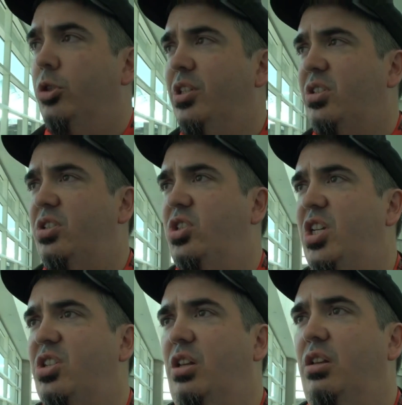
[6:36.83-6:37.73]
This
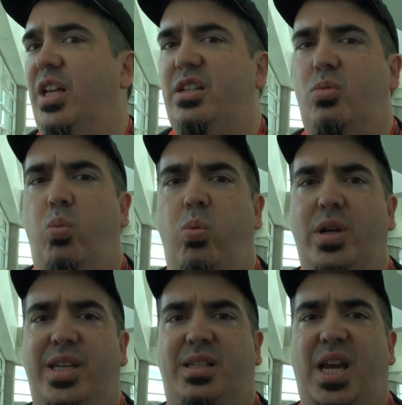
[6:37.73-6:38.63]
just licks
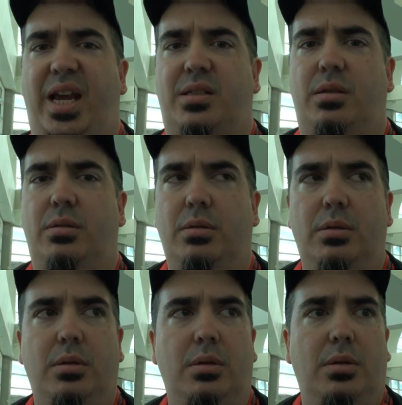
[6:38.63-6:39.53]
Wookiee taint.
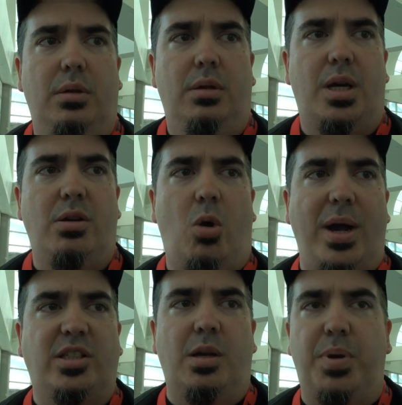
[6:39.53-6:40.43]
I don't know
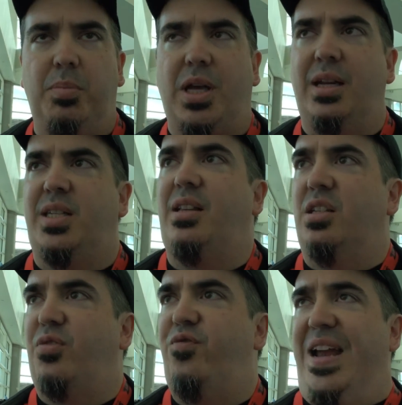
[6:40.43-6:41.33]
why some people gotta take
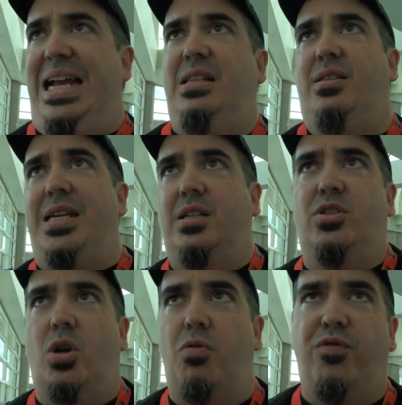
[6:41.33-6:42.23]
this fan thing
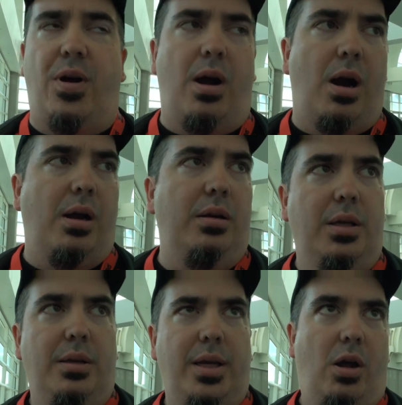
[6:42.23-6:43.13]
so far.
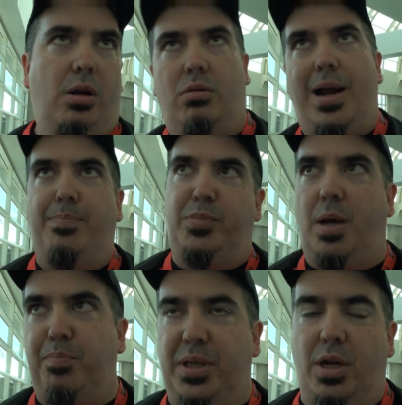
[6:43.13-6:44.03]
They got all wrapped
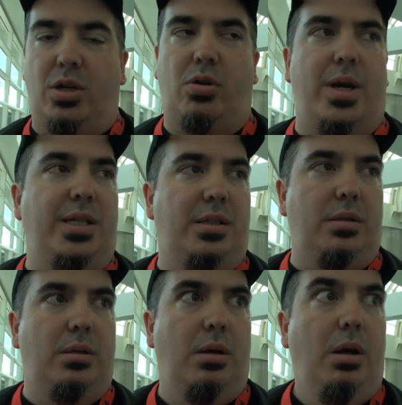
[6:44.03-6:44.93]
up in their crazy...
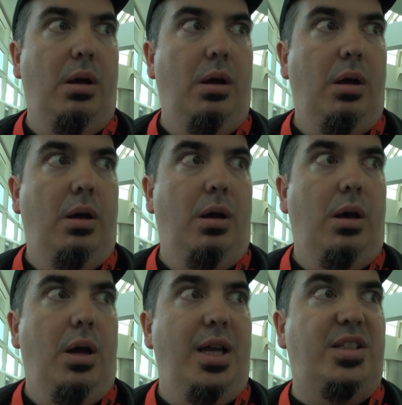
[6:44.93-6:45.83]

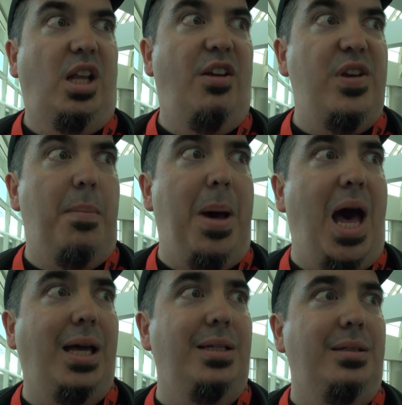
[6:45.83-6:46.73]
It's Olivia
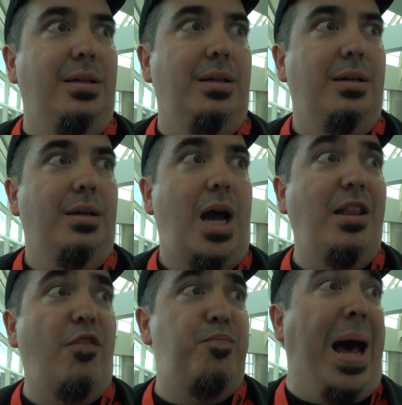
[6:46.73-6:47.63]
Munn! I love